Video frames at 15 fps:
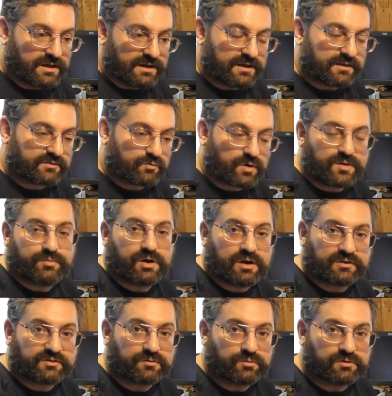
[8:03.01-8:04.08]
it's quite
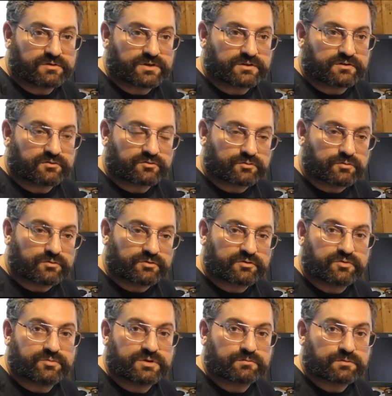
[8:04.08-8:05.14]
possible that the screws
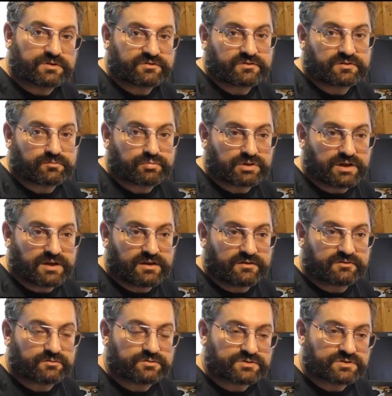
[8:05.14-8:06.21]
could be rusted in
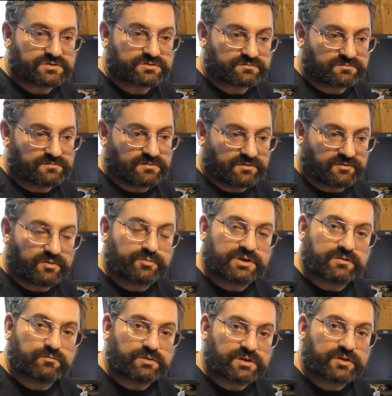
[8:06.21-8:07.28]
place, or just
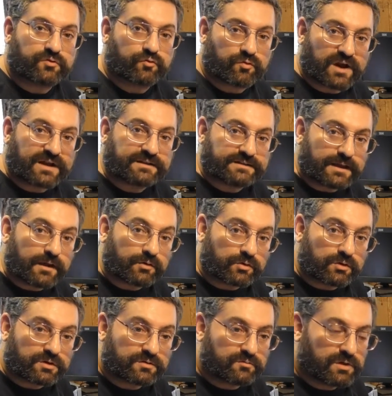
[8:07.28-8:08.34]
somebody really cranked down
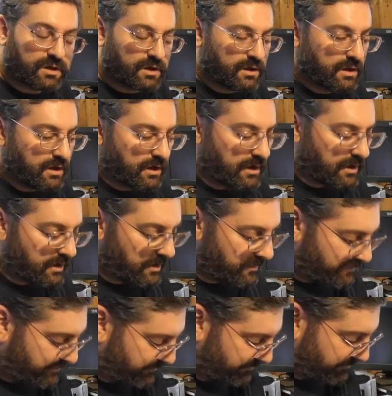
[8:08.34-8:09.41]
on them.